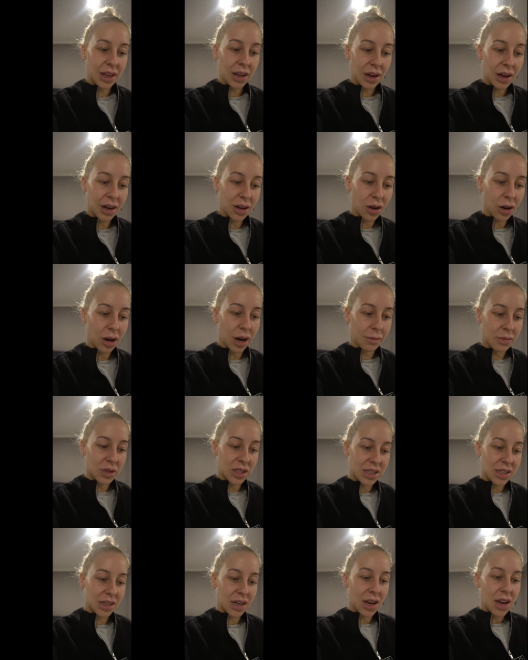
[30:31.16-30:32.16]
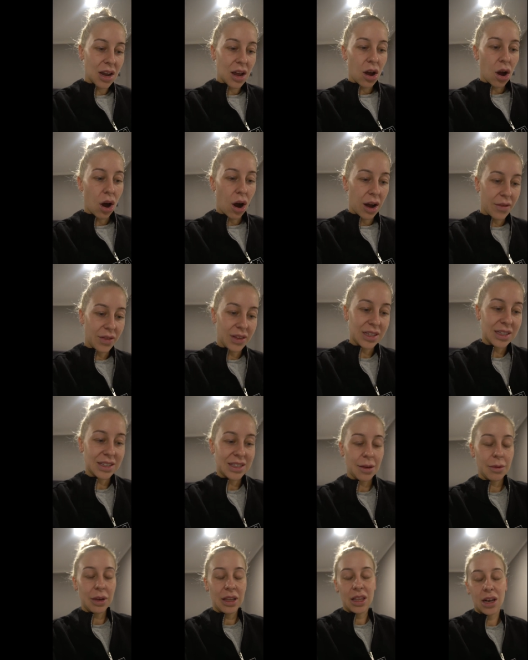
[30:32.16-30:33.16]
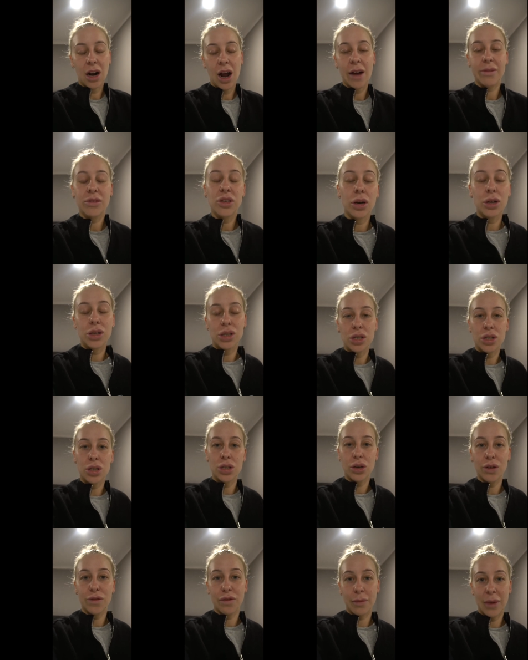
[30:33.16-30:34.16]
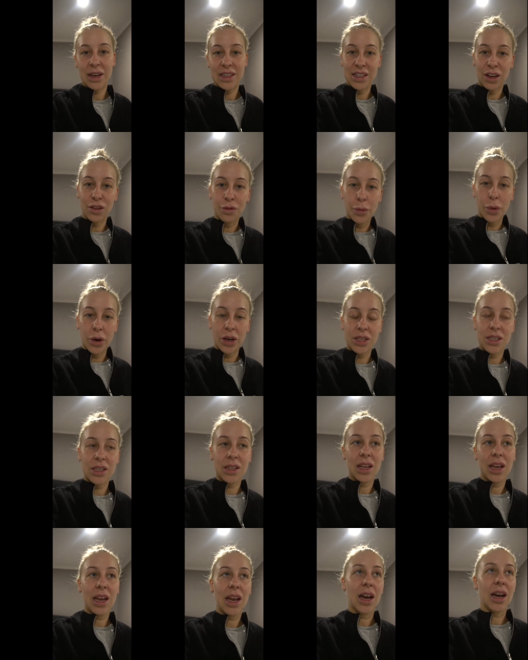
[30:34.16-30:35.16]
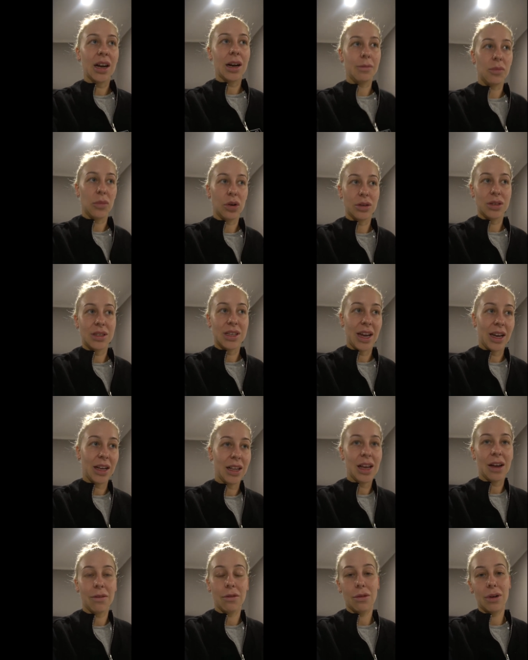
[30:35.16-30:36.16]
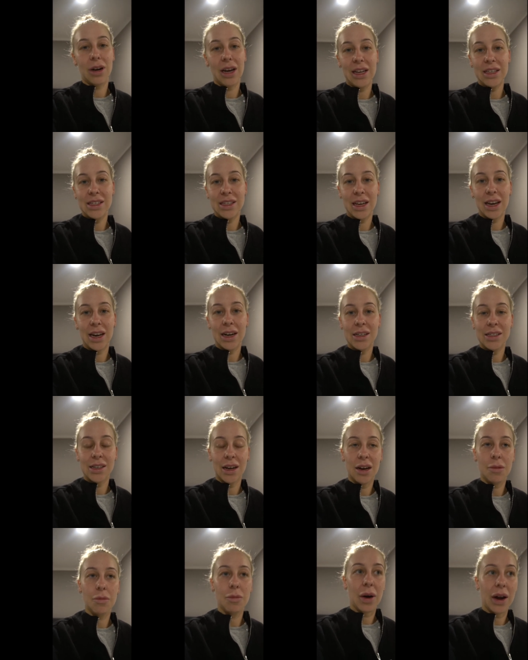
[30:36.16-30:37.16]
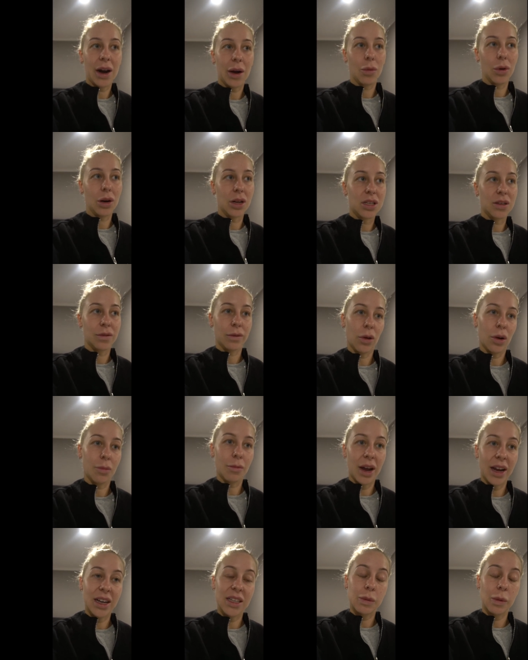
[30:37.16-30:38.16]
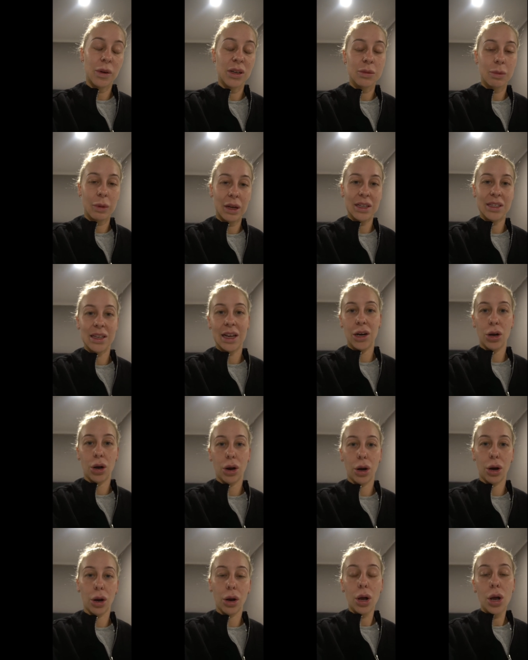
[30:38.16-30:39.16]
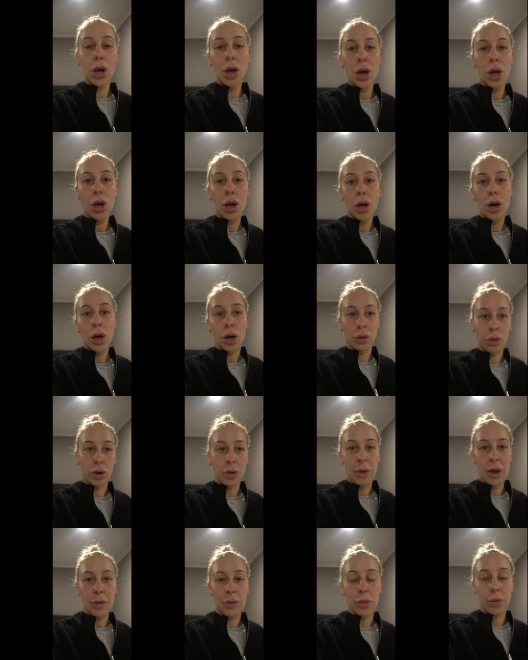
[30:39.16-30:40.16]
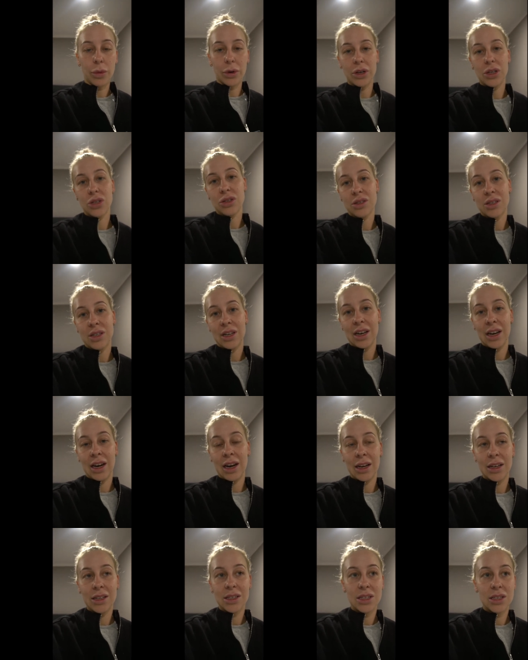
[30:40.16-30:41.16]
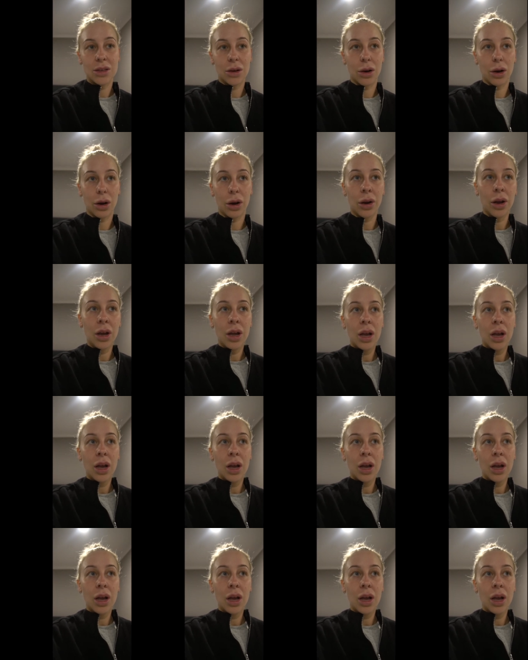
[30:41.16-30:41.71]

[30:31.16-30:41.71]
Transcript: I don't know I'm just this is something that I've chosen to do for myself personally and I'm not saying that everyone needs to get it done but I wanted to vlog my experience because I know a lot of people were interested in it so